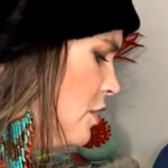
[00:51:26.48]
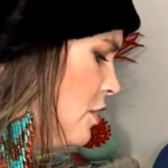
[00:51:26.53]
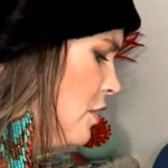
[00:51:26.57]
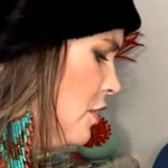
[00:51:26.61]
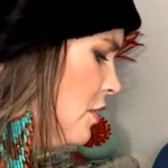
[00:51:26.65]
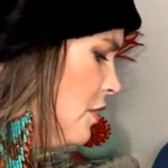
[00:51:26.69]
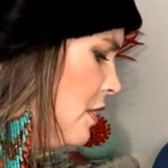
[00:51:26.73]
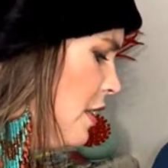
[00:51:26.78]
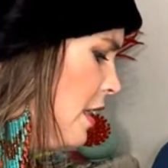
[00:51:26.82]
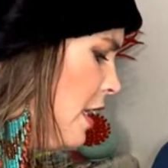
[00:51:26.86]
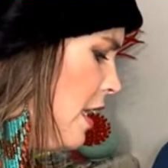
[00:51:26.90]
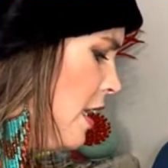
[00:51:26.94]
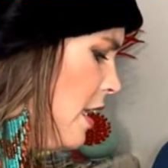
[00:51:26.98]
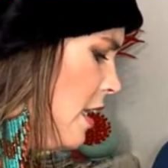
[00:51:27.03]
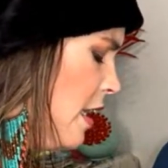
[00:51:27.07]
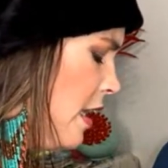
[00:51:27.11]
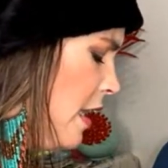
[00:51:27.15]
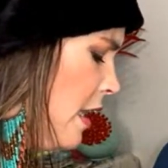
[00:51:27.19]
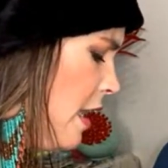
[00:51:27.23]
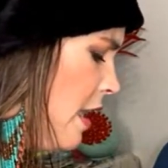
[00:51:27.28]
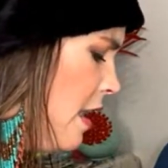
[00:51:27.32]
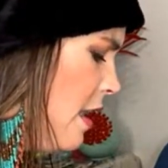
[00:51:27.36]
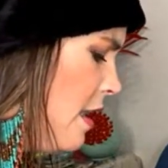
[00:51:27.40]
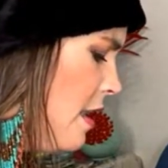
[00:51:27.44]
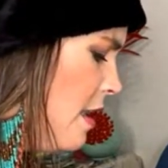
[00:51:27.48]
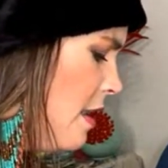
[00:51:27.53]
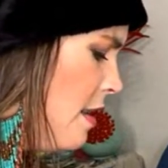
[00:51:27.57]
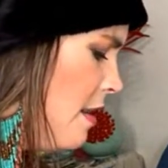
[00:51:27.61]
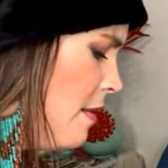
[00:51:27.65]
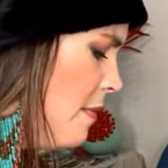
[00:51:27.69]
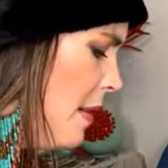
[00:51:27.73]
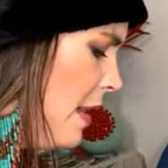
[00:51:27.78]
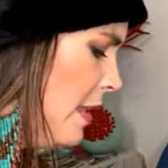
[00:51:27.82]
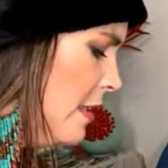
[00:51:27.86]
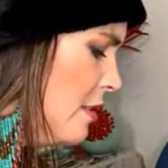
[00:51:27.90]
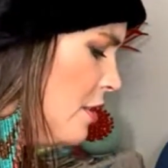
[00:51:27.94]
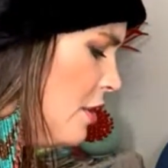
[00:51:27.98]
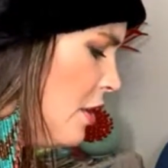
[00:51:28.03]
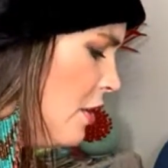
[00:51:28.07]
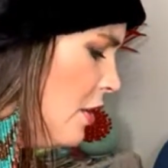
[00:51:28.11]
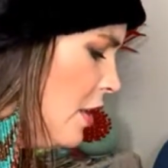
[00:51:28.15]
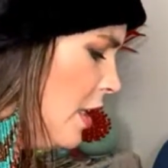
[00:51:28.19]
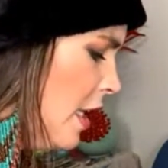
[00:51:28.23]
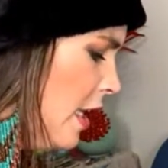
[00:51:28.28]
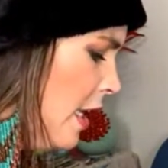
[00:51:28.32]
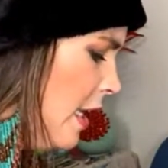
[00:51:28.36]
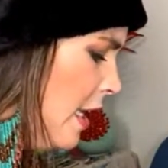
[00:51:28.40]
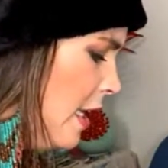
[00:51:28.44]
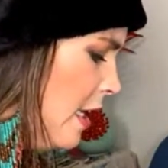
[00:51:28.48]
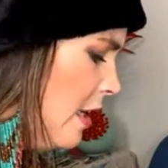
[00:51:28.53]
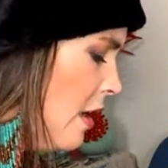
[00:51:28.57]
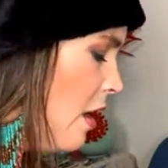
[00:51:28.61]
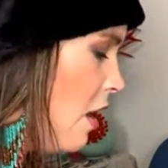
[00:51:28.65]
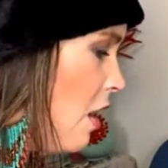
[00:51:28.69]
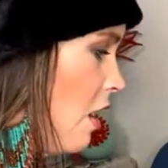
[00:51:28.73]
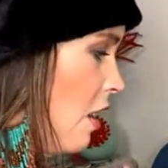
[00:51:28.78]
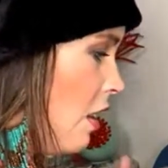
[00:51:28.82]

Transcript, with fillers: Sure thing. Um, I started it in